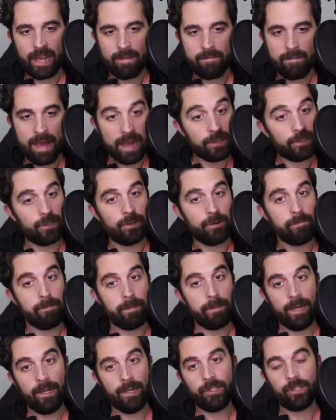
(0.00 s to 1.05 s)

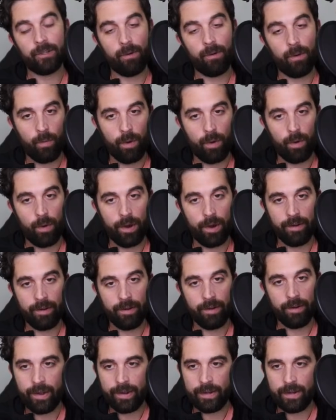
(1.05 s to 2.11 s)
masterpiece, so a one of
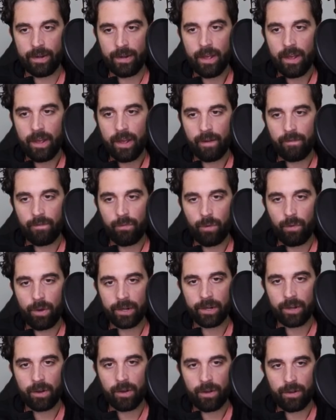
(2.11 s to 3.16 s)
one
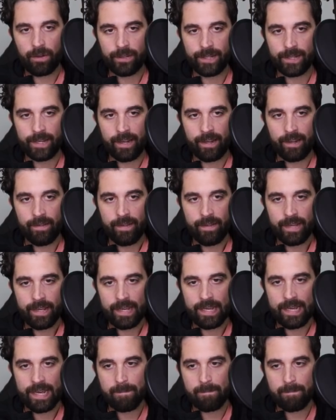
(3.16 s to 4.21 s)
called
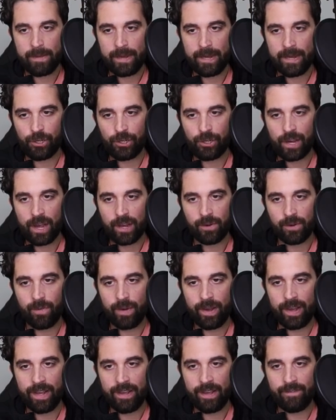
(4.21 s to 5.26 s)
EMP
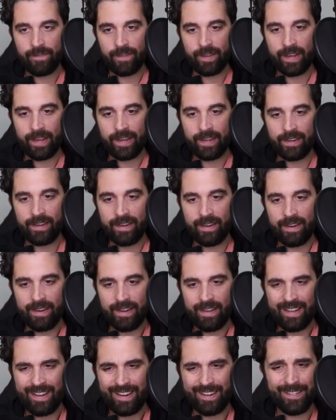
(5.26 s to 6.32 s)
Shockwave, and
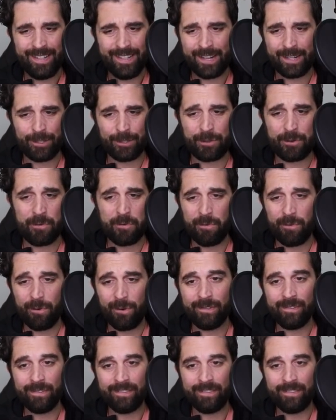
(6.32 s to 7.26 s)
I just think it's cool.